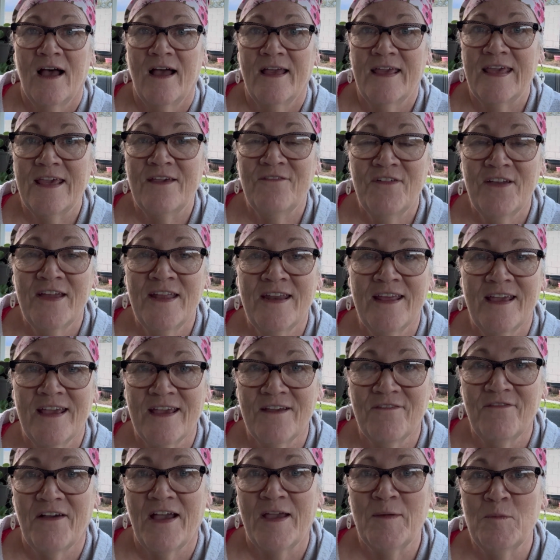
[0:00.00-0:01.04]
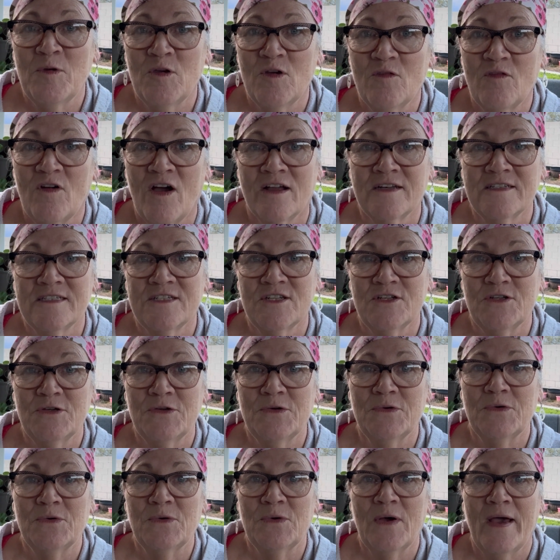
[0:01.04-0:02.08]
Even if I move
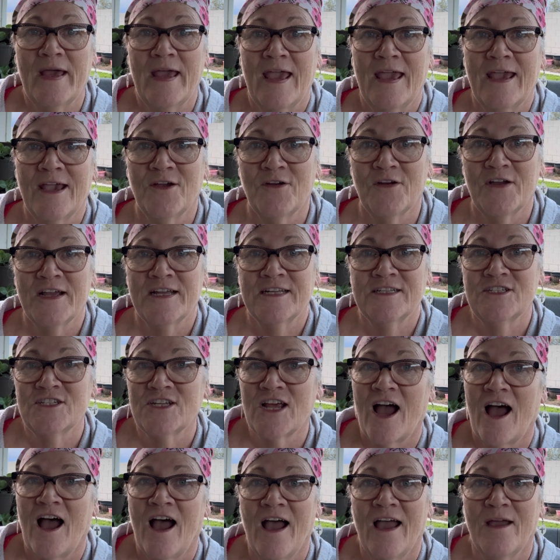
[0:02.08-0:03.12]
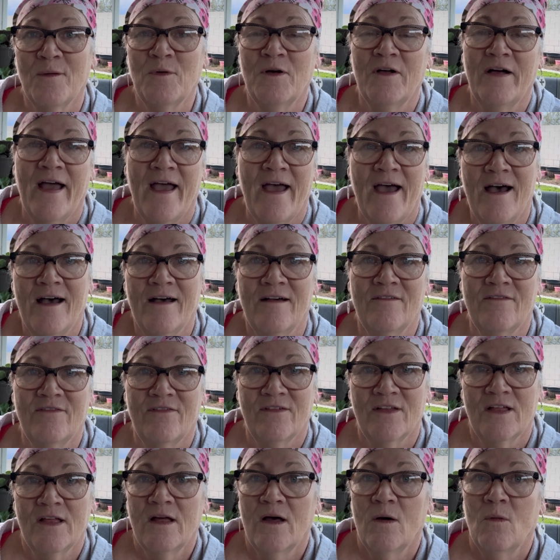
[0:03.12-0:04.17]
onto acreage, I will have
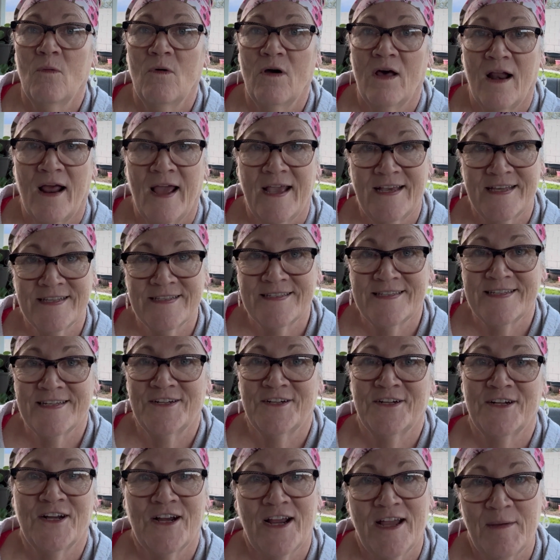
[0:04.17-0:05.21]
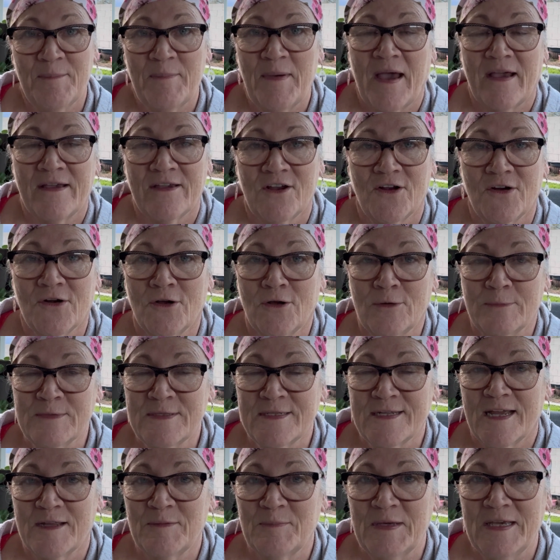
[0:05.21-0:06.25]
what I consider a backyard
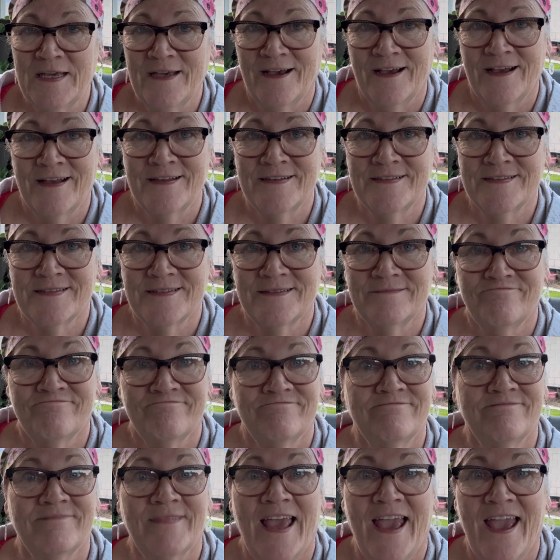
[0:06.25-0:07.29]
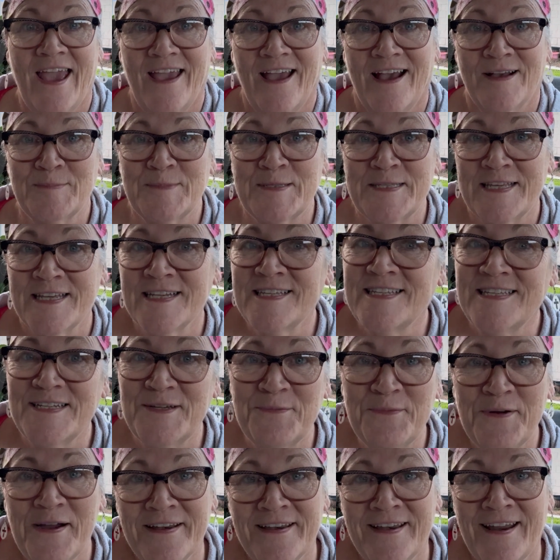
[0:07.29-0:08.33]
homestead because, hey, I'm
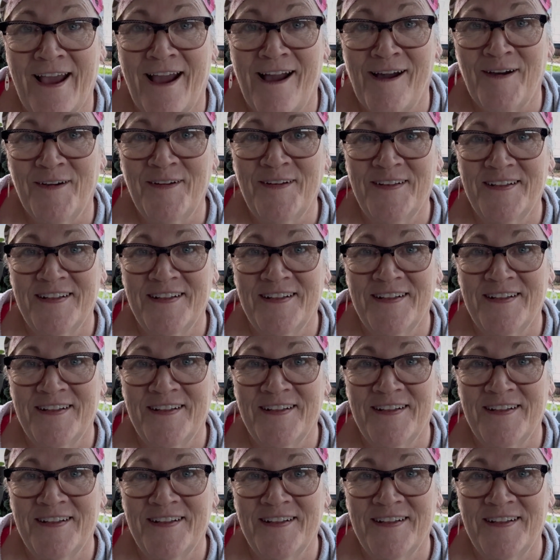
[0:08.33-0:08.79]
61 now